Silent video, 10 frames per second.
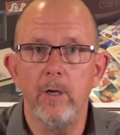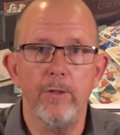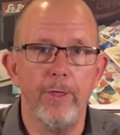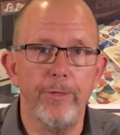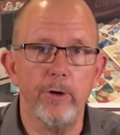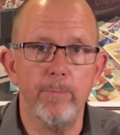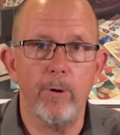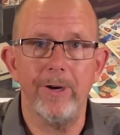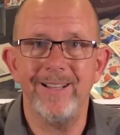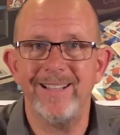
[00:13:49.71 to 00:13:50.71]
the third
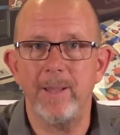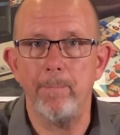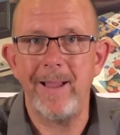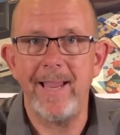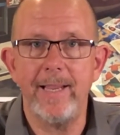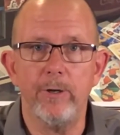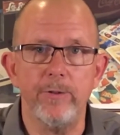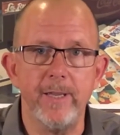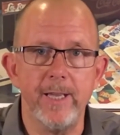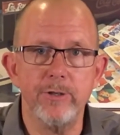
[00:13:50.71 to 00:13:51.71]
party, like the bank or
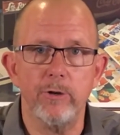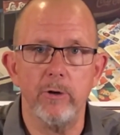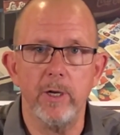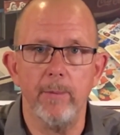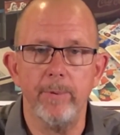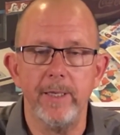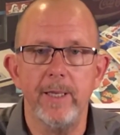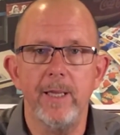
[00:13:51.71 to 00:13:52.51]
the escrow company,